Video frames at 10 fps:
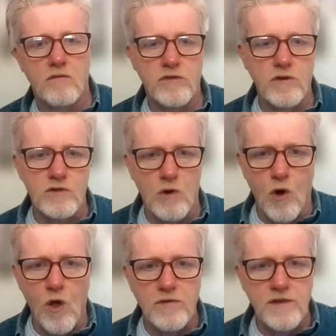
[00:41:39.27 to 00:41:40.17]
Those are
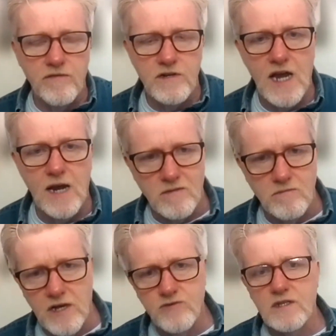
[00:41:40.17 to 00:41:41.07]
all different types of
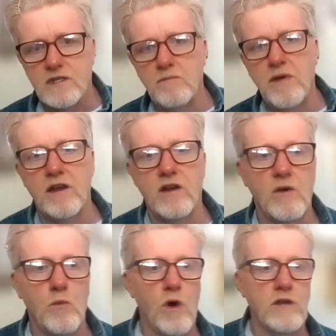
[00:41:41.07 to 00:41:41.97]
metrics depending
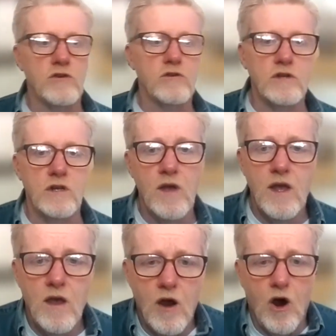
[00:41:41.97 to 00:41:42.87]
on what you're, you know,
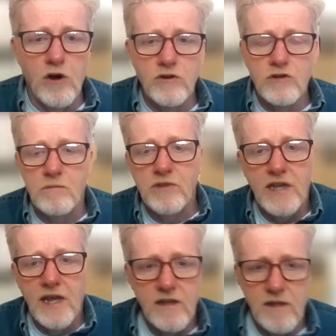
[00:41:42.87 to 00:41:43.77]
are you simply
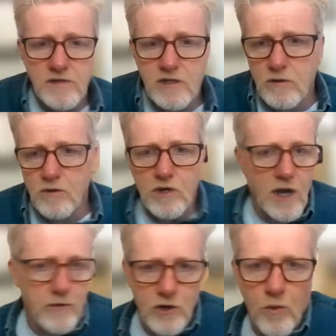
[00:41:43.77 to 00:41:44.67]
getting them to
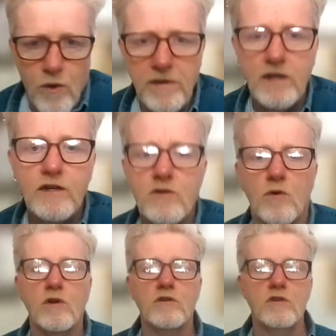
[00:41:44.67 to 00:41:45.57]
come to your webpage
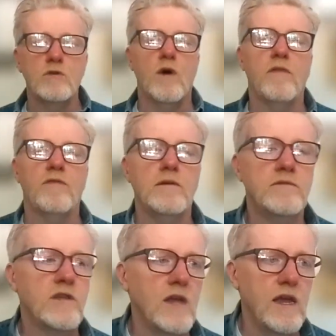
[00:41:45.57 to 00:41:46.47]
or do you want
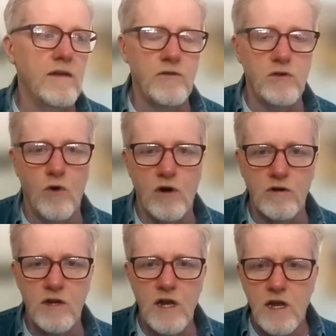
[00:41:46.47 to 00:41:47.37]
them if you
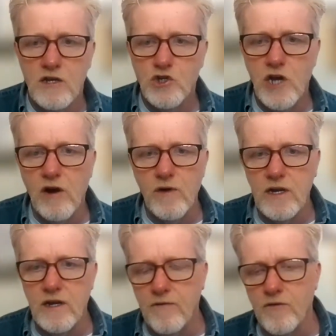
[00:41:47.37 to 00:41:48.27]
are
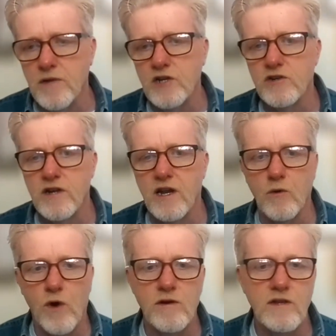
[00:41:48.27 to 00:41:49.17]
sharing information and
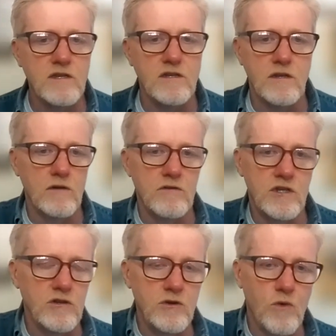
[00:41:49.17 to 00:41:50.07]
awareness you know
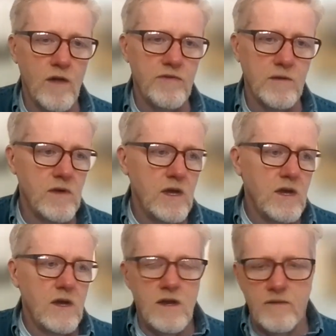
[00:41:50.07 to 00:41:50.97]
did you want them
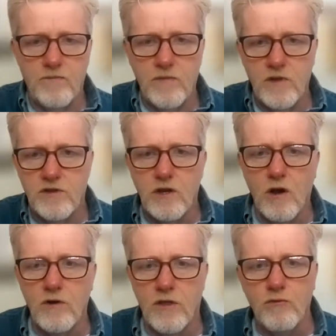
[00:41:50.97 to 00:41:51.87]
to
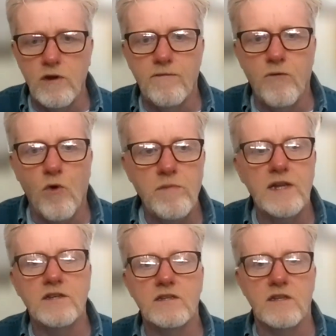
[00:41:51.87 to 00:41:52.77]
go to three or four
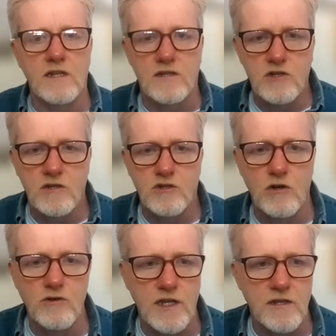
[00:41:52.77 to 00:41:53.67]
pages and it
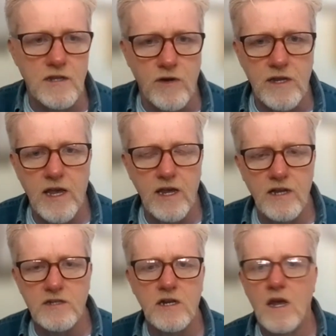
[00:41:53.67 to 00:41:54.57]
shows that they're
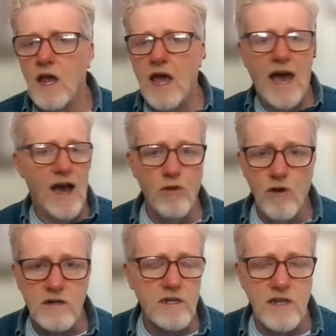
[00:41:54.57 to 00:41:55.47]
engaged how
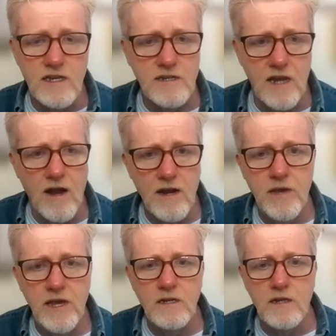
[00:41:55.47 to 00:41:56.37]
long did they stay on a
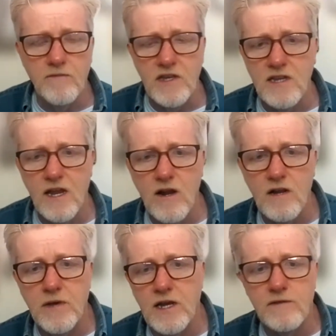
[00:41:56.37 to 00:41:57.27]
page if they stayed on
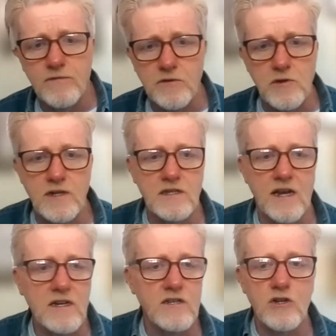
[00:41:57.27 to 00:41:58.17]
a page for 30
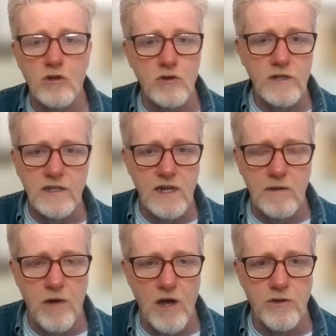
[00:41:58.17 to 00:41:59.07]
seconds clearly they
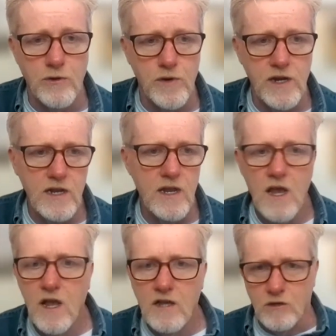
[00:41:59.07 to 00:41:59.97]
didn't bother to read it
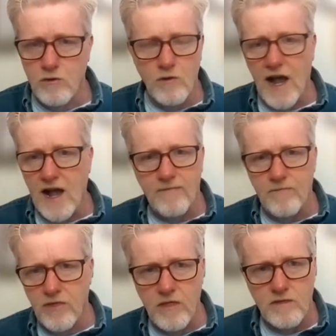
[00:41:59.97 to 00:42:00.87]
so you got
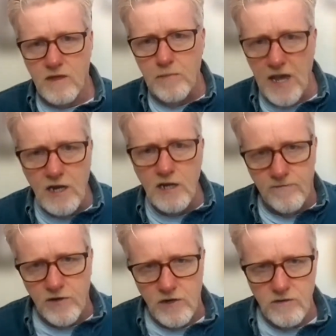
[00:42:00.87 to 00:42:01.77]
the page
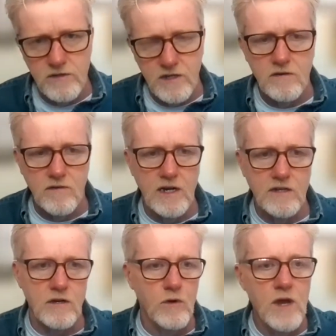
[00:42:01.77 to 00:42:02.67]
views
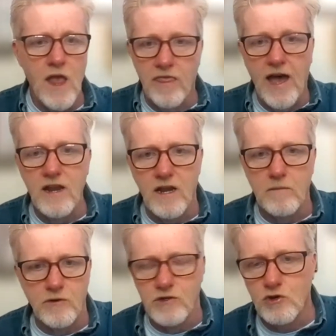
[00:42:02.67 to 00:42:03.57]
right so that
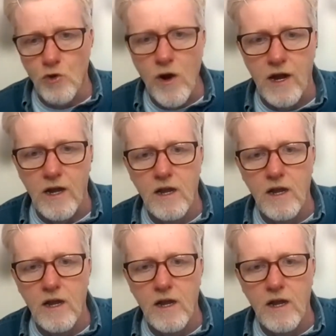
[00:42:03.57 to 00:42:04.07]
number is great